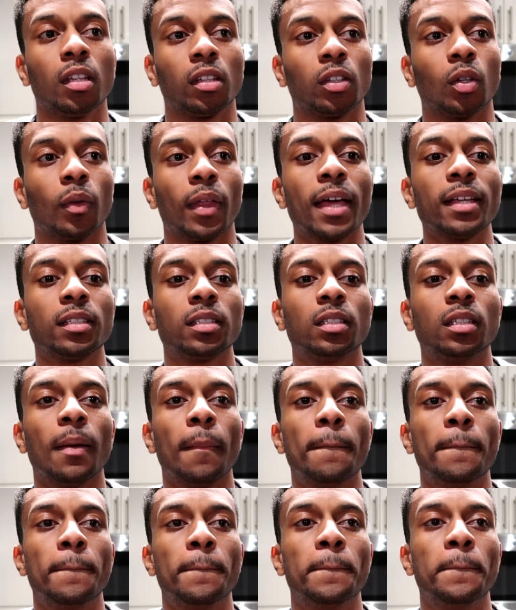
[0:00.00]
So that's
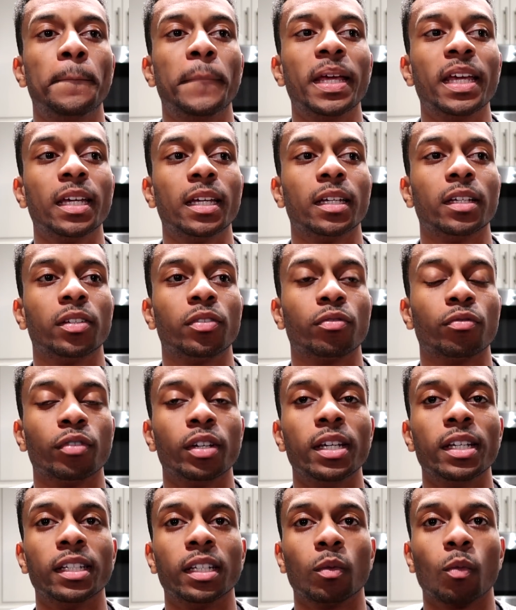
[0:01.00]
the biggest
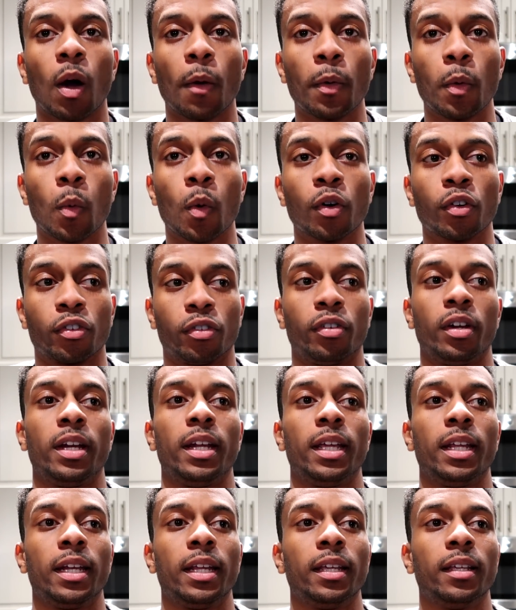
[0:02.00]
reason why we want
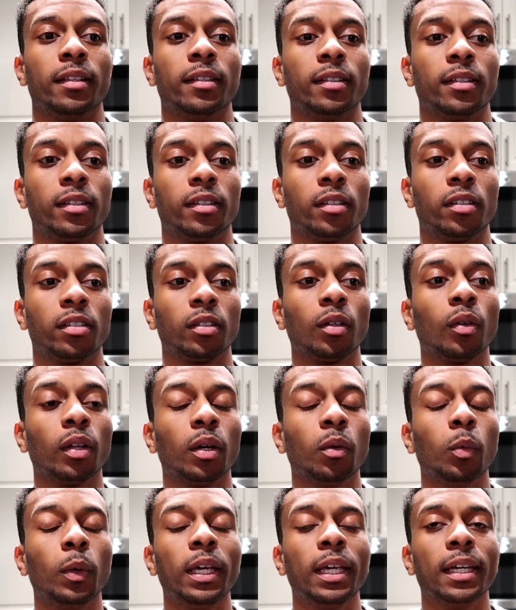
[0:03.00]
credit, is so
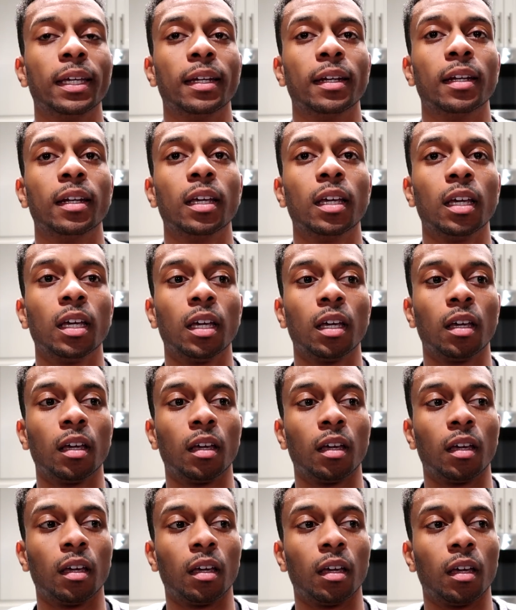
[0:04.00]
that we can
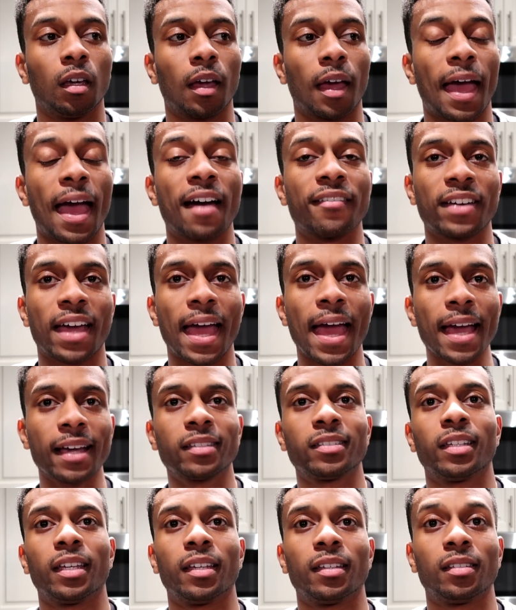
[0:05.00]
have
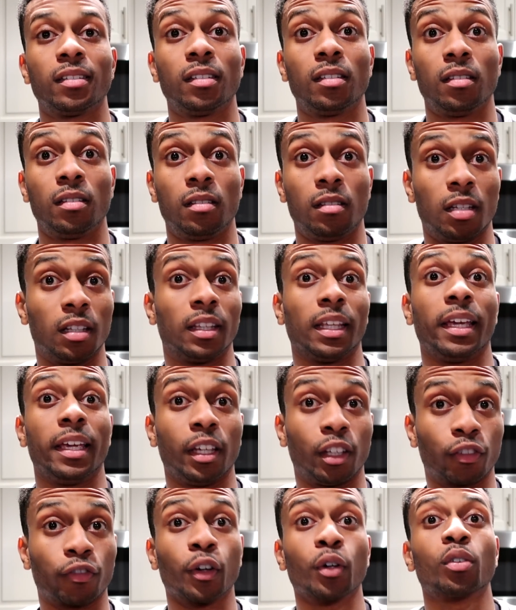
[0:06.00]
access to
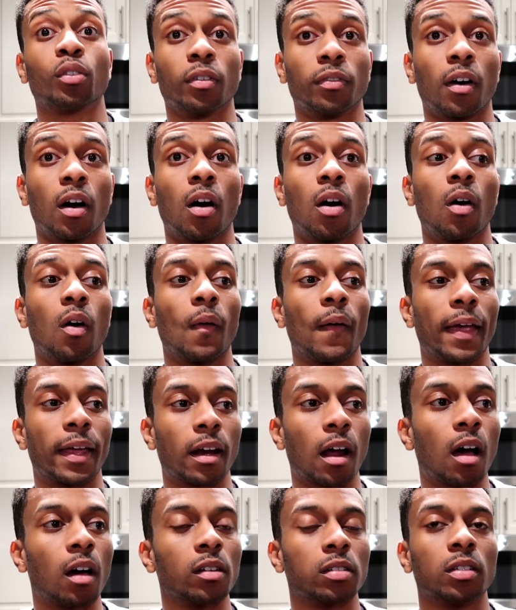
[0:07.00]
things, first of all,
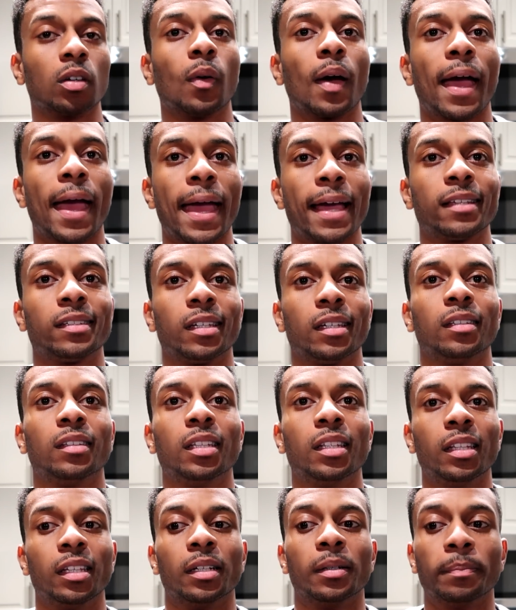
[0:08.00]
and also access
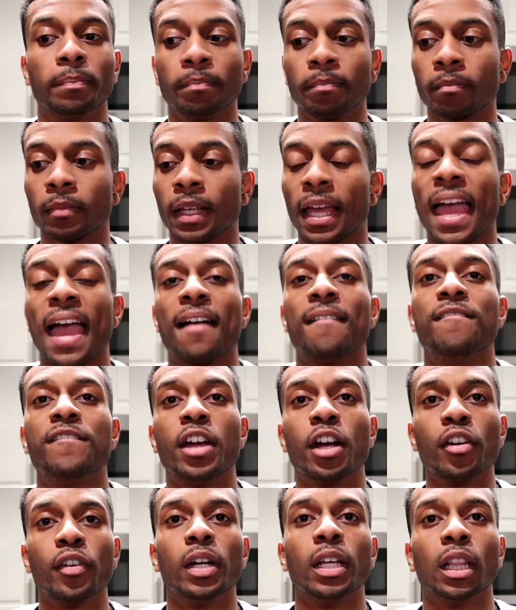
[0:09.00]
to them at
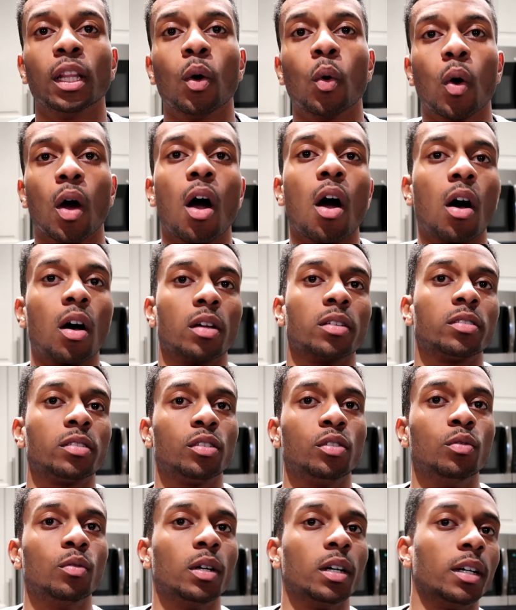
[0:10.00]
very low
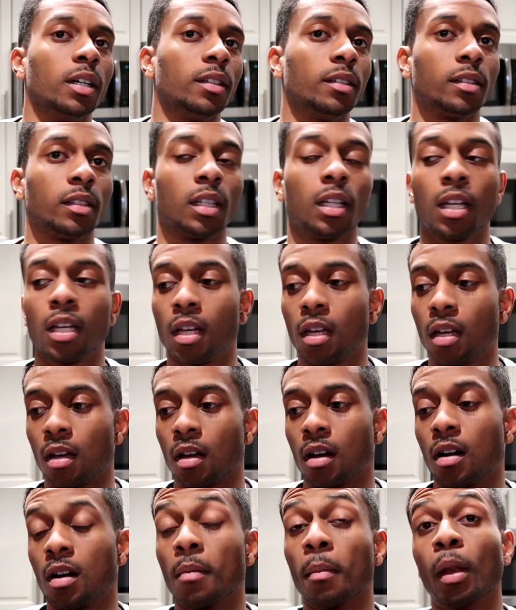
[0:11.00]
cost to us,
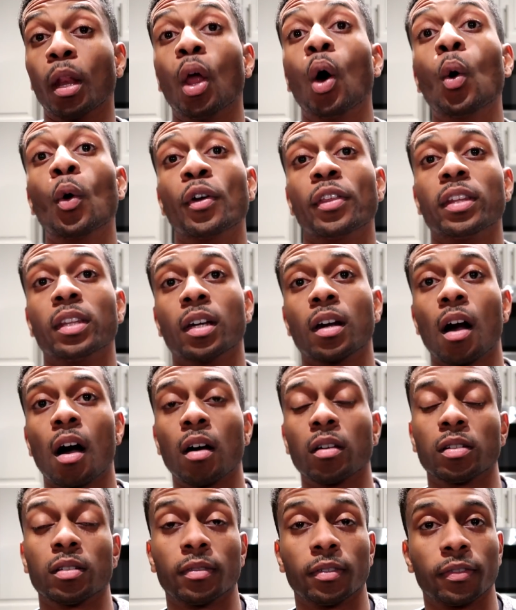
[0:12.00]
lower than the
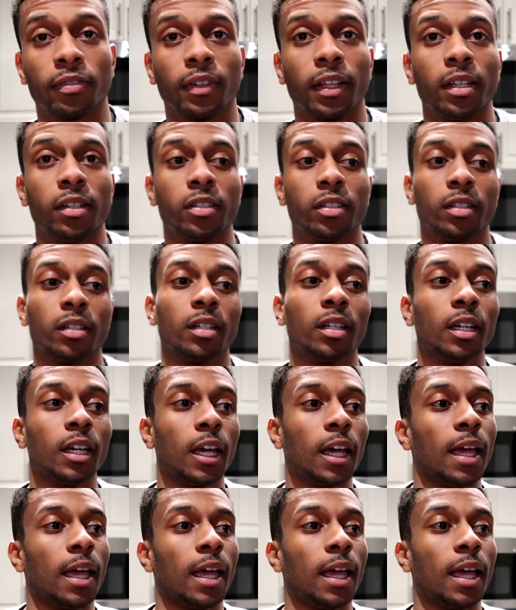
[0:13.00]
cost of inflation.